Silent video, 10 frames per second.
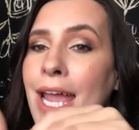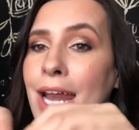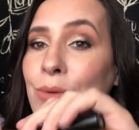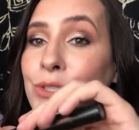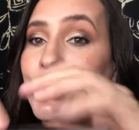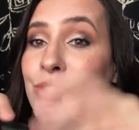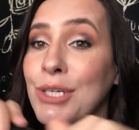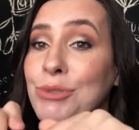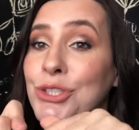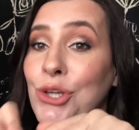And I was,
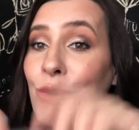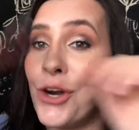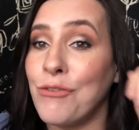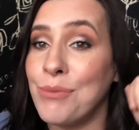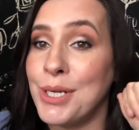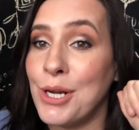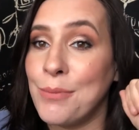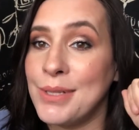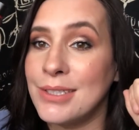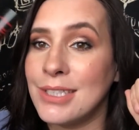it was so hard for me to
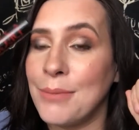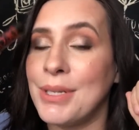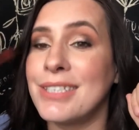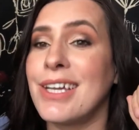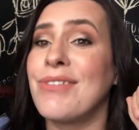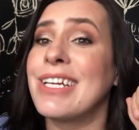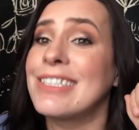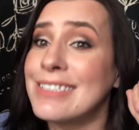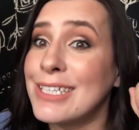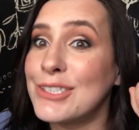open this up because I have like
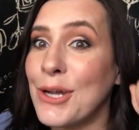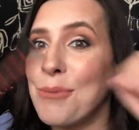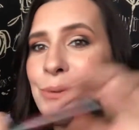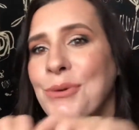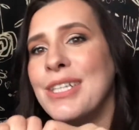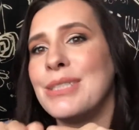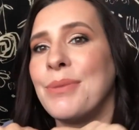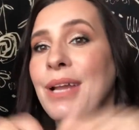six open ones,